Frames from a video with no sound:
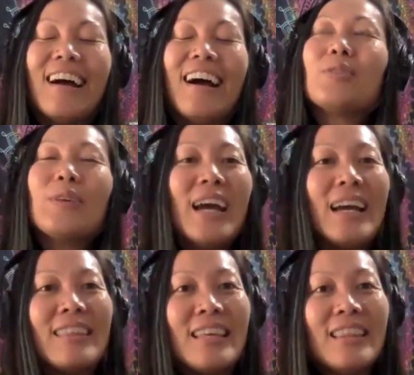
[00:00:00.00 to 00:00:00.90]
So yeah,
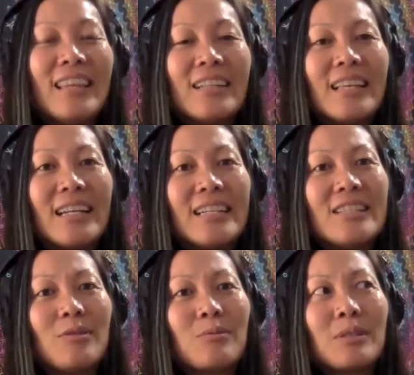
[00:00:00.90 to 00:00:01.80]
I think that
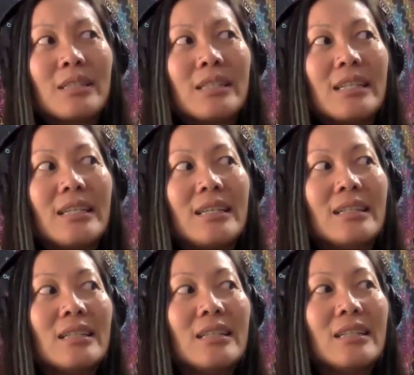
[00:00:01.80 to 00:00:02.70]
is a really